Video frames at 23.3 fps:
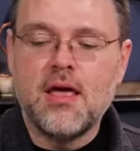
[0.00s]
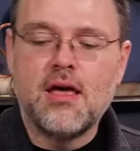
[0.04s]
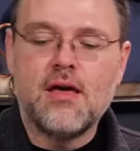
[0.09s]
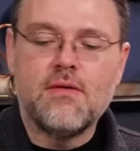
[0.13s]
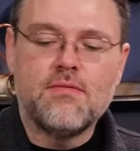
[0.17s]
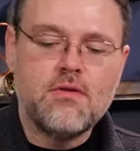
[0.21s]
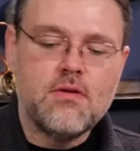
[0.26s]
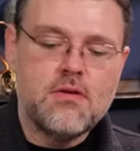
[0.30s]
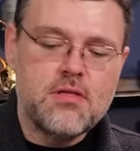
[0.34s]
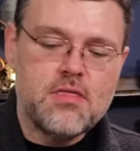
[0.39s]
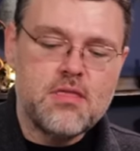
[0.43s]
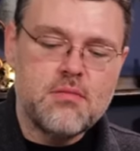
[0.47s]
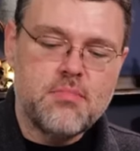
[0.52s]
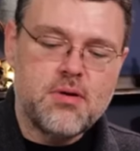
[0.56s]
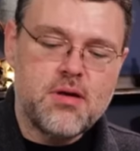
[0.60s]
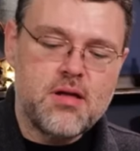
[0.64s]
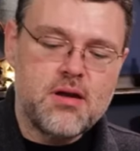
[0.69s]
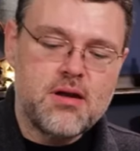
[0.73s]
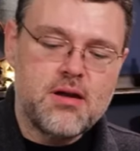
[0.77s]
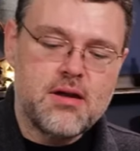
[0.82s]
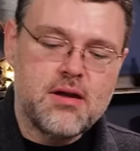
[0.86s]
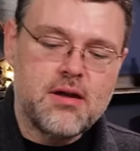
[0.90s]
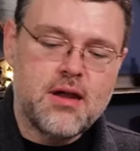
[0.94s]
If you hit the
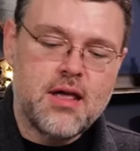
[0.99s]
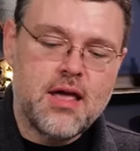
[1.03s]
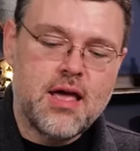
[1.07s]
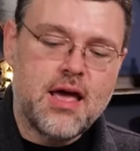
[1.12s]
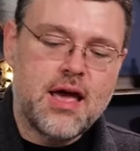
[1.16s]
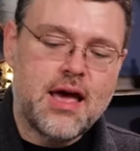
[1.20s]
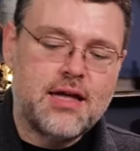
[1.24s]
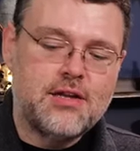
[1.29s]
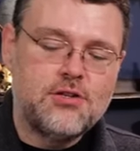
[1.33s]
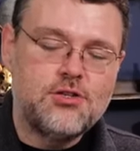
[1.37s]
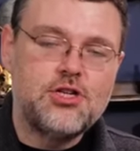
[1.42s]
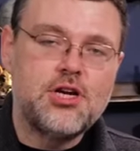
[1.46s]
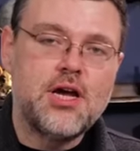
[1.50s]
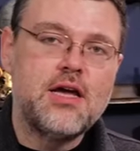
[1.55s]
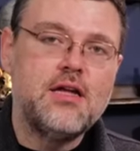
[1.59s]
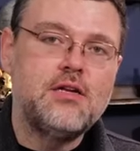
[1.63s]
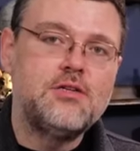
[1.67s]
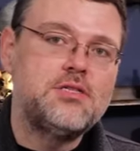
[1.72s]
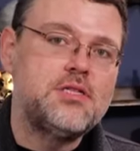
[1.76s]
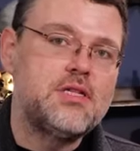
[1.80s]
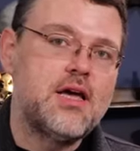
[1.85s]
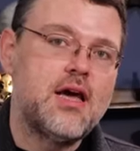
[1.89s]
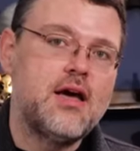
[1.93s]
button and
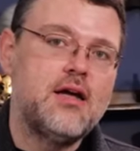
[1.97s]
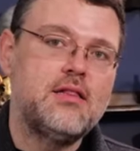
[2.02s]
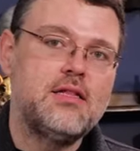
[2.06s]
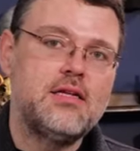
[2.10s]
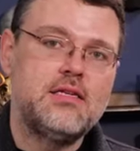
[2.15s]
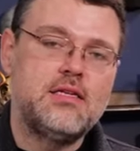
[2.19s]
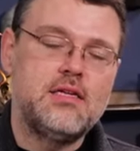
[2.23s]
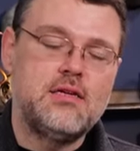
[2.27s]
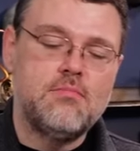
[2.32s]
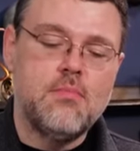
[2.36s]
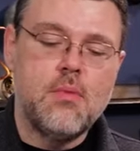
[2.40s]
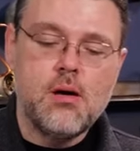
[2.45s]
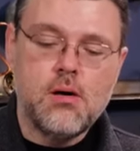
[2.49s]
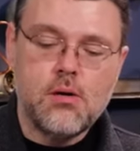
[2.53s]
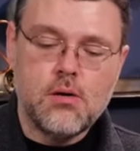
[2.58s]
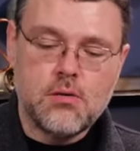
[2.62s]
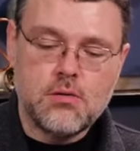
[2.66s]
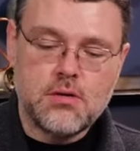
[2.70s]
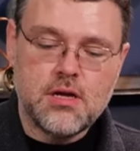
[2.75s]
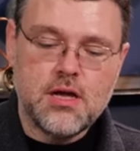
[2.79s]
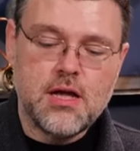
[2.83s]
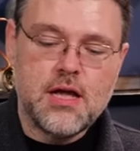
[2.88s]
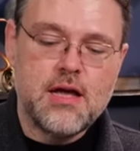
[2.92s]
change the LED
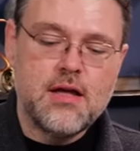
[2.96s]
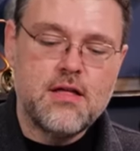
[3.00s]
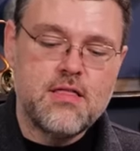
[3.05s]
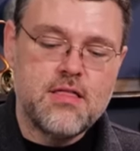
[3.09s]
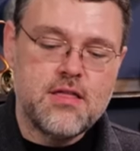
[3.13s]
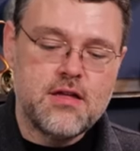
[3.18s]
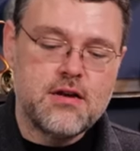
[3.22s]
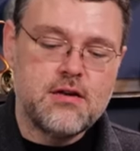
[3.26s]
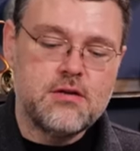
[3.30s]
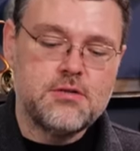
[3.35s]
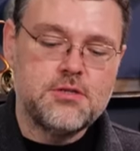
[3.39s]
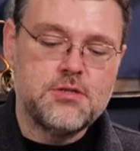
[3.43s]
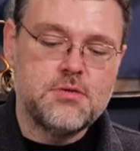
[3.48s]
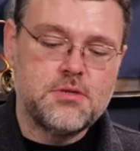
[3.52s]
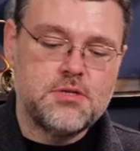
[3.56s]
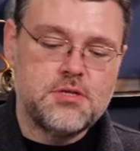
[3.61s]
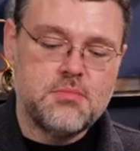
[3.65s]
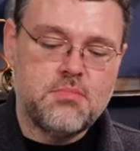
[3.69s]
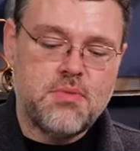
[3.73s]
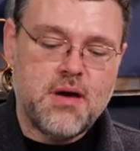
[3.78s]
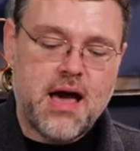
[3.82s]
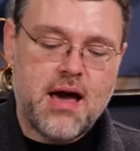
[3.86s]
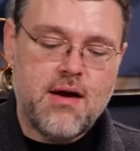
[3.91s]
mode, then it'll switch
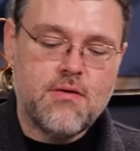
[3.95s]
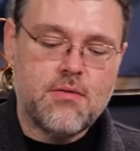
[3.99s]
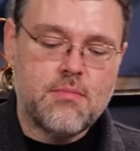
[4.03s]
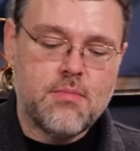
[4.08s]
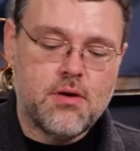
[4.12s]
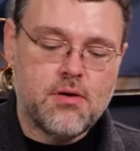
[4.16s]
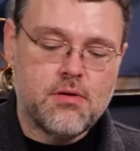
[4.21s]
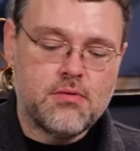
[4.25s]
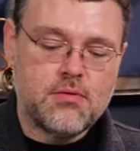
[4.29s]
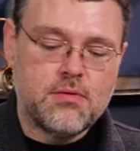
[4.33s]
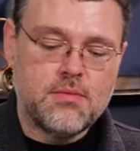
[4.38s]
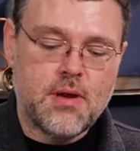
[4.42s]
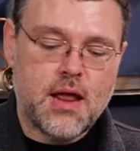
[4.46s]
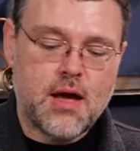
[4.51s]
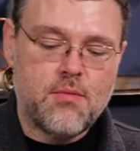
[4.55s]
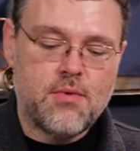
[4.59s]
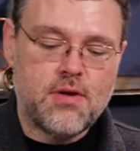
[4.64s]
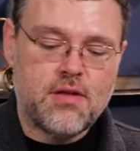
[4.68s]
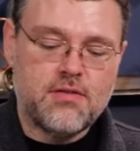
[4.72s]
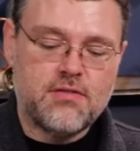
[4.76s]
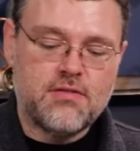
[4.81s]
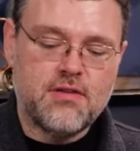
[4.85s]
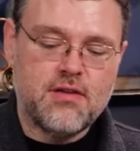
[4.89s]
to power mode. And
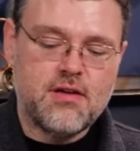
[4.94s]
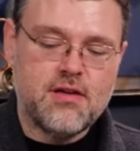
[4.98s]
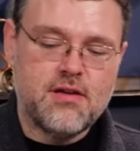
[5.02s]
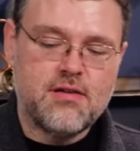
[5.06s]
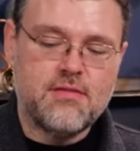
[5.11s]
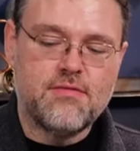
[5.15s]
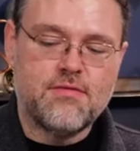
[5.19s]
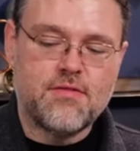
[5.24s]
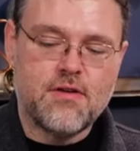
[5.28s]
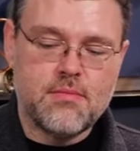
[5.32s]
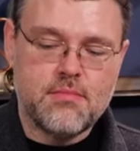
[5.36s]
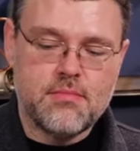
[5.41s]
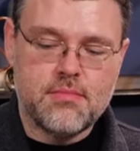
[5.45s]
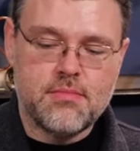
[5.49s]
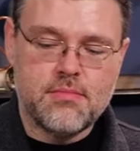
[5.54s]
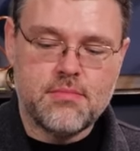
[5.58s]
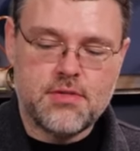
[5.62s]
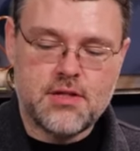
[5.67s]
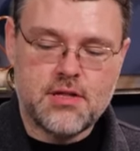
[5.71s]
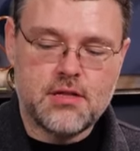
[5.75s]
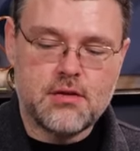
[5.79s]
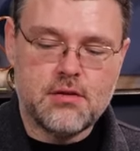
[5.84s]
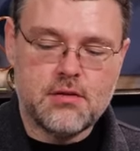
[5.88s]
we can see
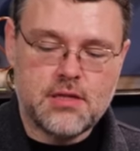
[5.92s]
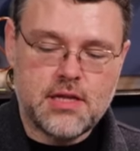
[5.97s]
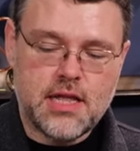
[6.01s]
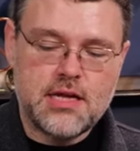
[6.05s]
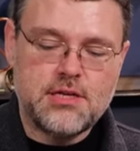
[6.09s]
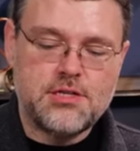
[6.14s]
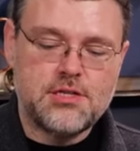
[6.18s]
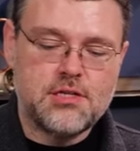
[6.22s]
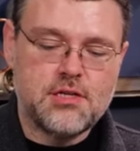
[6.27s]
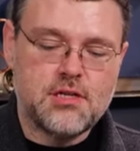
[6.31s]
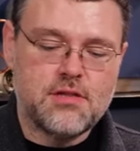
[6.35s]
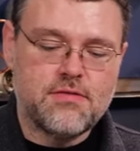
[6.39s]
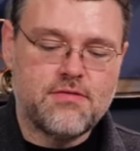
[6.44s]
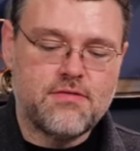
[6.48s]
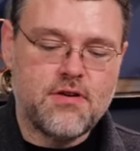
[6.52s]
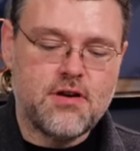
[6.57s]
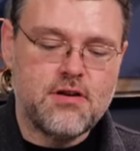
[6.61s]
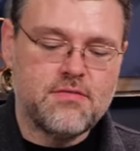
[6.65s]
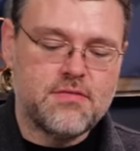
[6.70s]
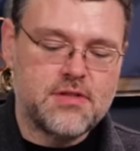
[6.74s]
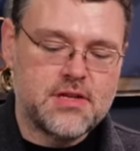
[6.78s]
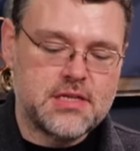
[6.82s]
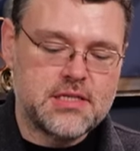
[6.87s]
from the little legend on the
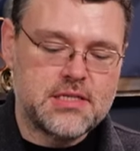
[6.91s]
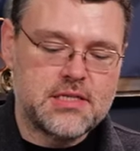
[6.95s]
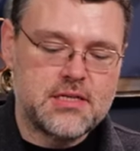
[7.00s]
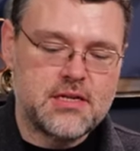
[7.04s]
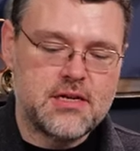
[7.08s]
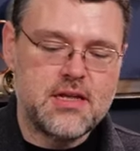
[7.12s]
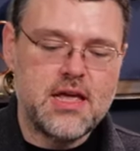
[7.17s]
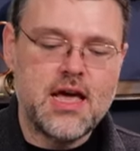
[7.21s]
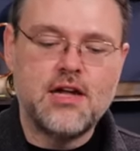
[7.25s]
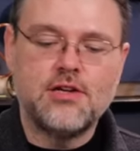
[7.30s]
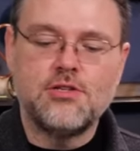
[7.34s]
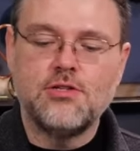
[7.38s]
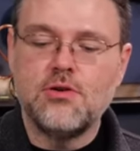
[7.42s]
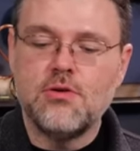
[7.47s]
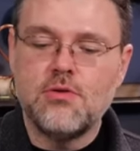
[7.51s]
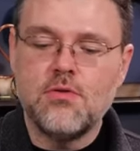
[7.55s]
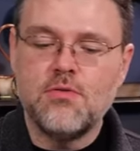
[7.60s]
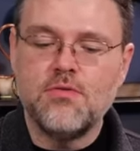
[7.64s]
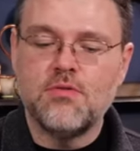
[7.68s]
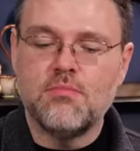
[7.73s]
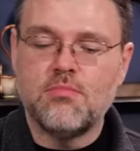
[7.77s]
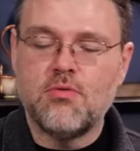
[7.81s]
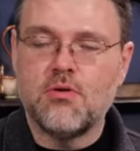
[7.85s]
front of this that, yeah,
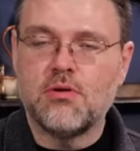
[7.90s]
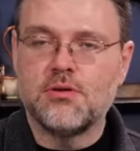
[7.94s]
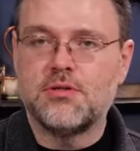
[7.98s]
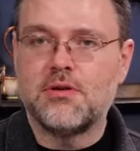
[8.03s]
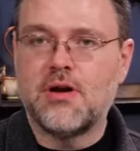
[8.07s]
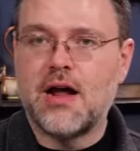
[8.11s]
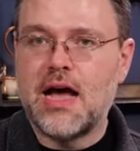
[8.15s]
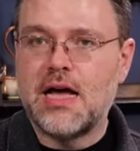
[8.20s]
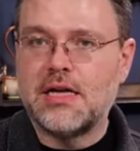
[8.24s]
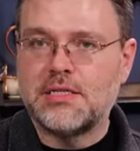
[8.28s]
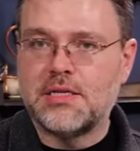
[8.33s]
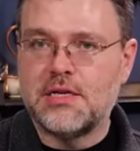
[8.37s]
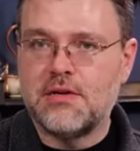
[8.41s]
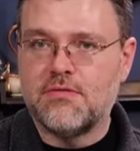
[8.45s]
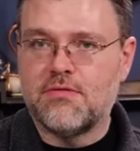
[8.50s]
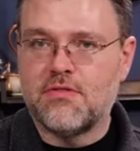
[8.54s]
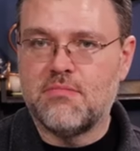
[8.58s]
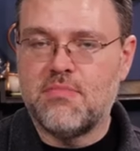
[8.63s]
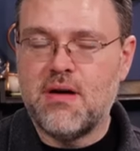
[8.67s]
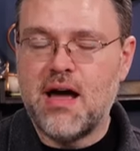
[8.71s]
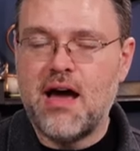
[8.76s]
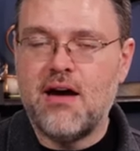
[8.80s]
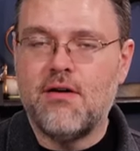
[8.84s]
two of the ports are asking
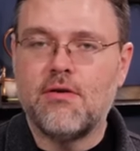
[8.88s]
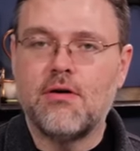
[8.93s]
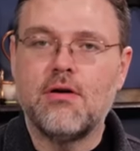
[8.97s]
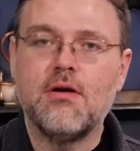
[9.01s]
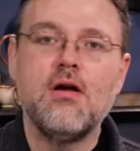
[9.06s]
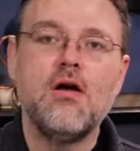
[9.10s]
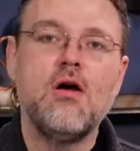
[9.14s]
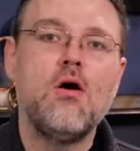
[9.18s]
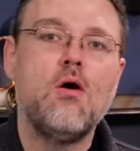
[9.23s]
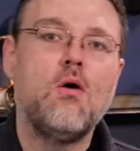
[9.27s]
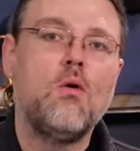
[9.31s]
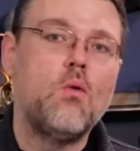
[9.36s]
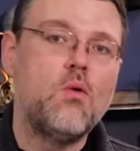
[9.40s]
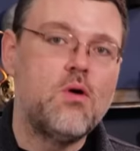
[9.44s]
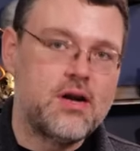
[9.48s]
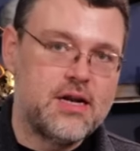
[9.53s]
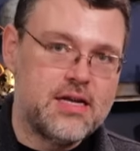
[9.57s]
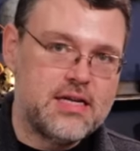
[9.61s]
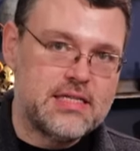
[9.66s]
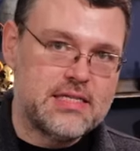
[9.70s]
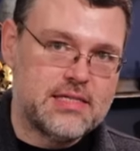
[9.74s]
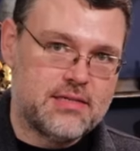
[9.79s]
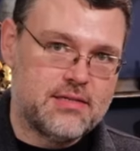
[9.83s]
for power,
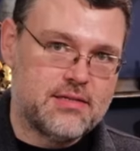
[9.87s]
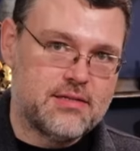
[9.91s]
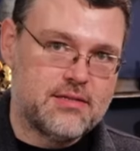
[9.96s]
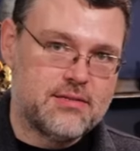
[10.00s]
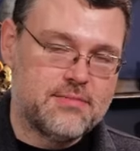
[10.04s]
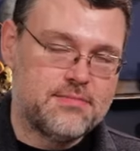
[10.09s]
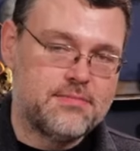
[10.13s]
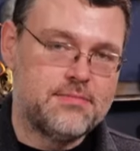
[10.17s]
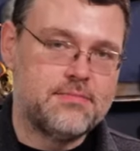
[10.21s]
one isn't.